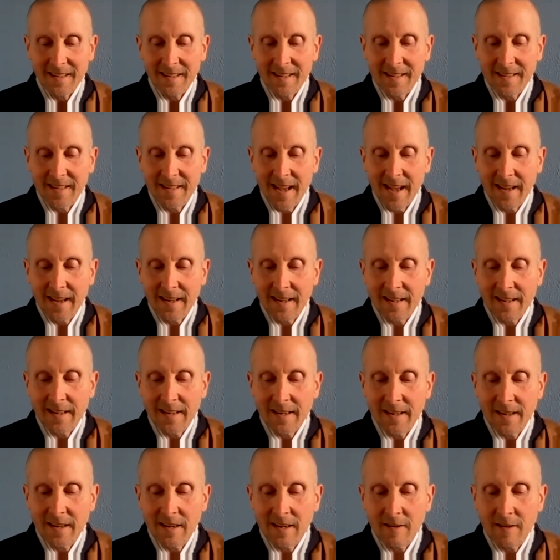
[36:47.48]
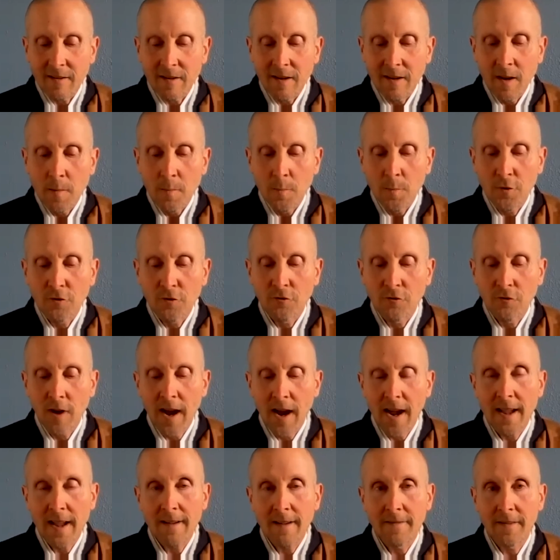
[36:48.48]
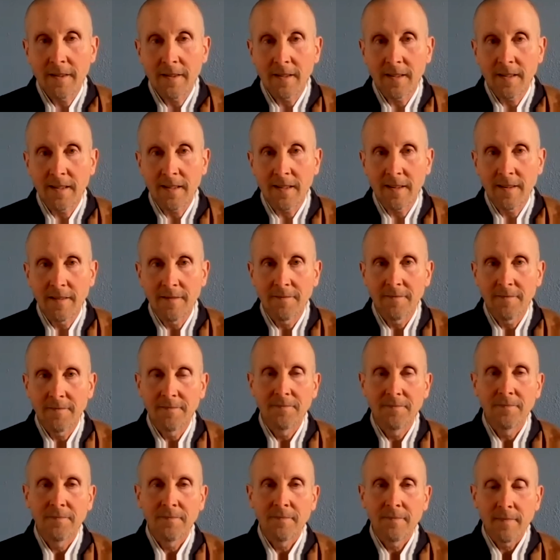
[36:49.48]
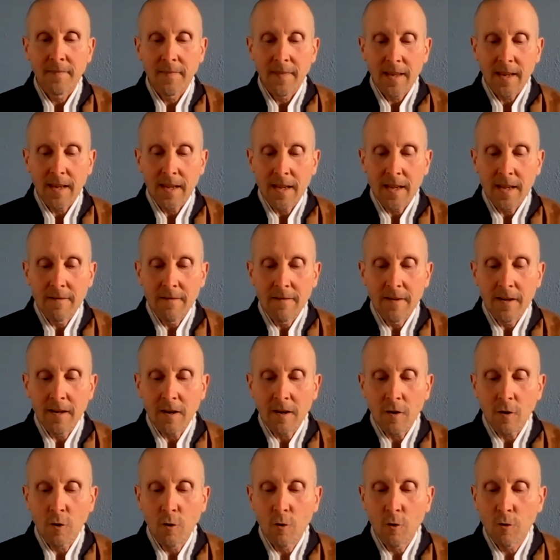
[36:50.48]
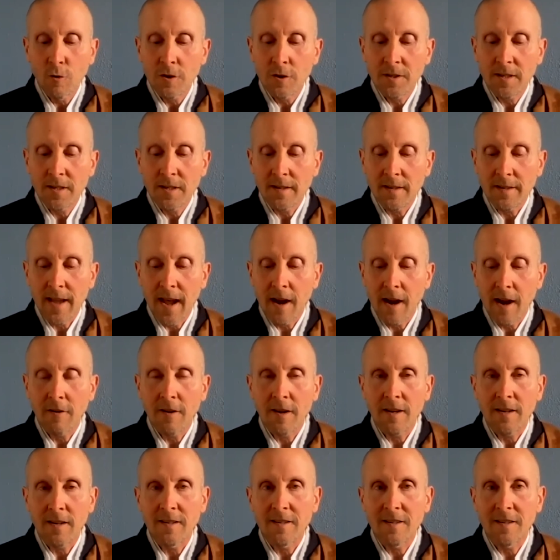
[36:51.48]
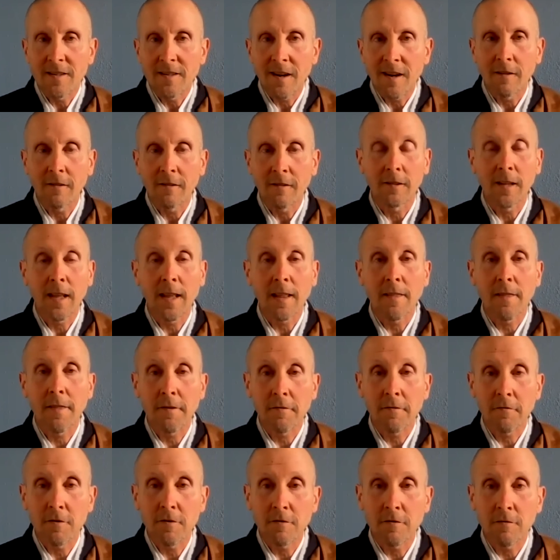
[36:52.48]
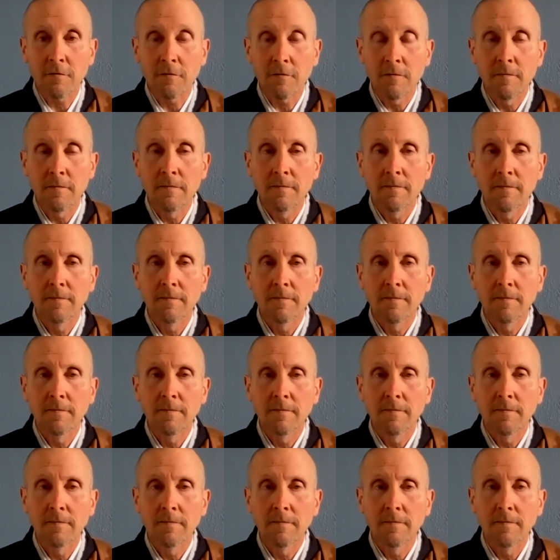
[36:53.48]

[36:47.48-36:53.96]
it gets added in here. Privately, even a horse and carriage are let through.